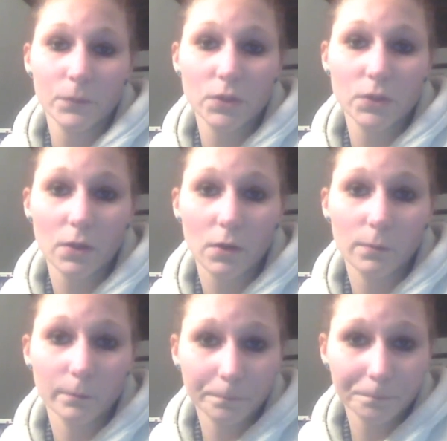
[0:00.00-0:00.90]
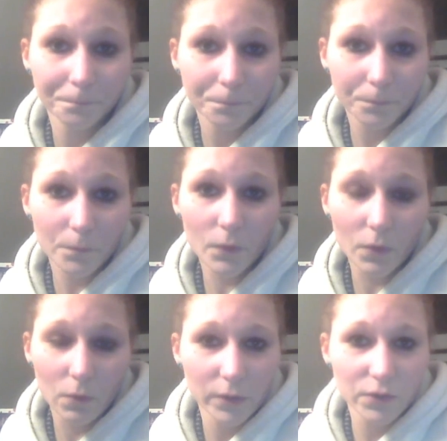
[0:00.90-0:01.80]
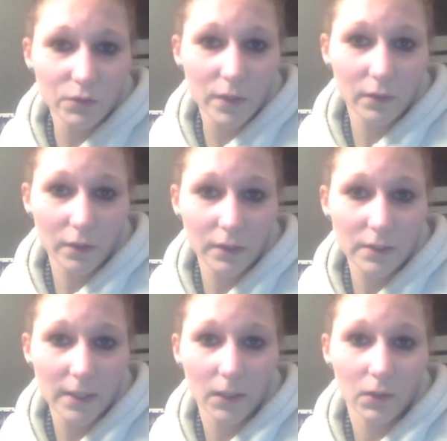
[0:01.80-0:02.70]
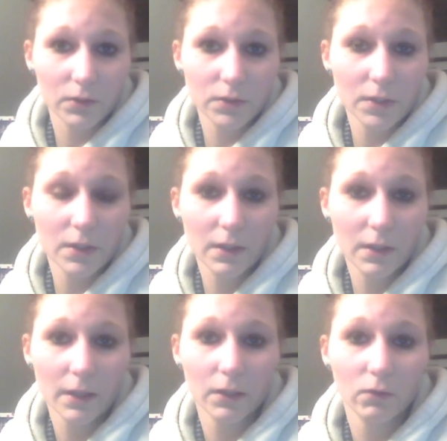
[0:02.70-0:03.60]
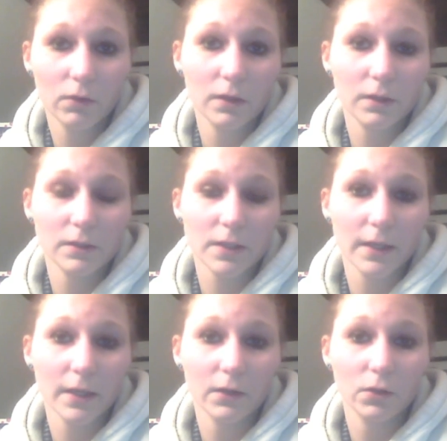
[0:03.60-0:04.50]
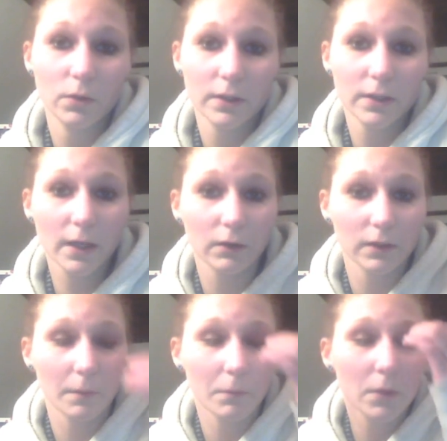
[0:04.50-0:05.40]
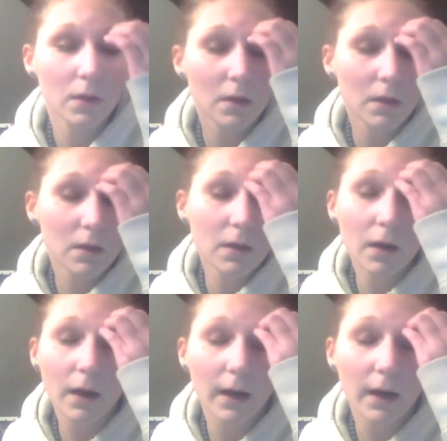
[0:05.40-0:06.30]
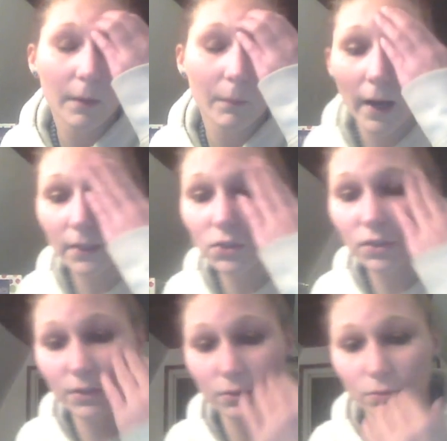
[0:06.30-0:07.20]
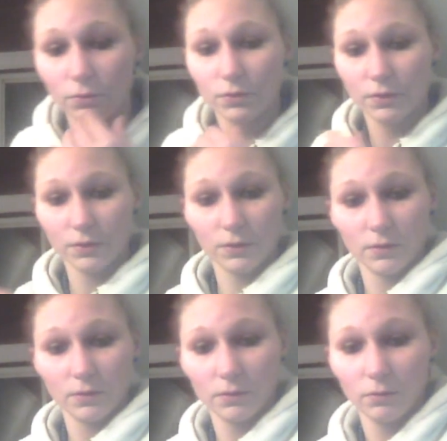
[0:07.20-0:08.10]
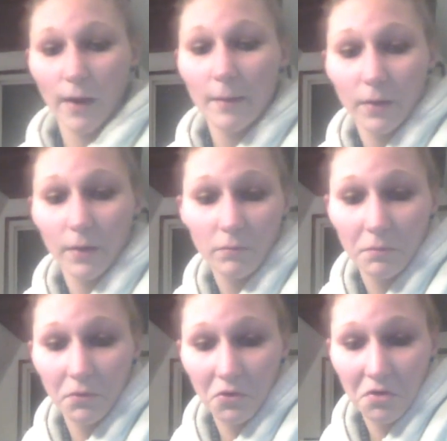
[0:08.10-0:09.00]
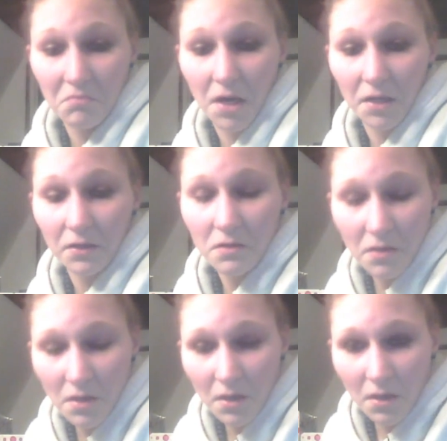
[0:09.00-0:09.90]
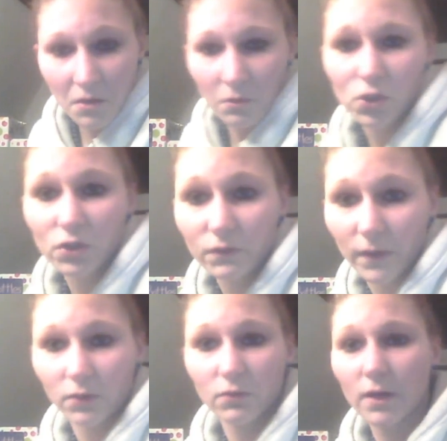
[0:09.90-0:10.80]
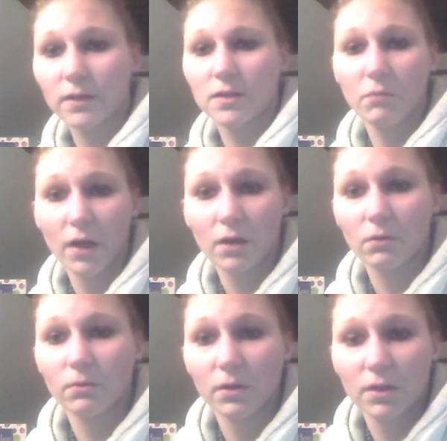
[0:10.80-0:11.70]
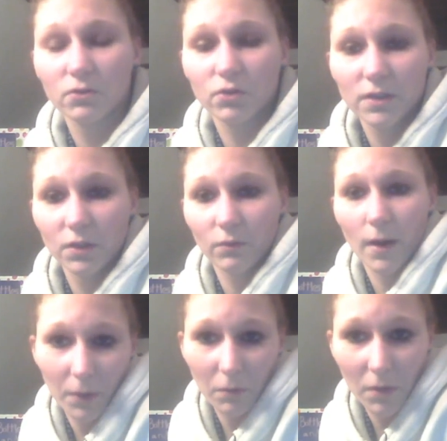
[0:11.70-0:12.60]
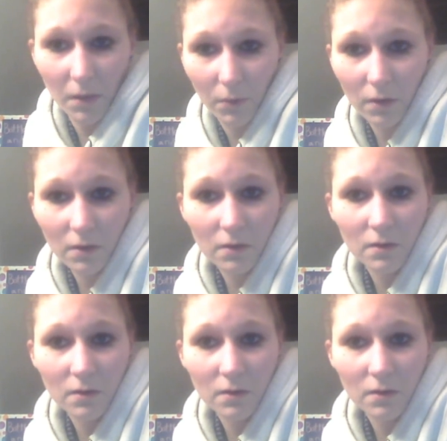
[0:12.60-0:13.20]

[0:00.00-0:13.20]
So once you get your containers, then you got to decide how you want to decorate them. I just used wrapping paper on mine, which is fine. You guys can bring in a really interesting wrapping paper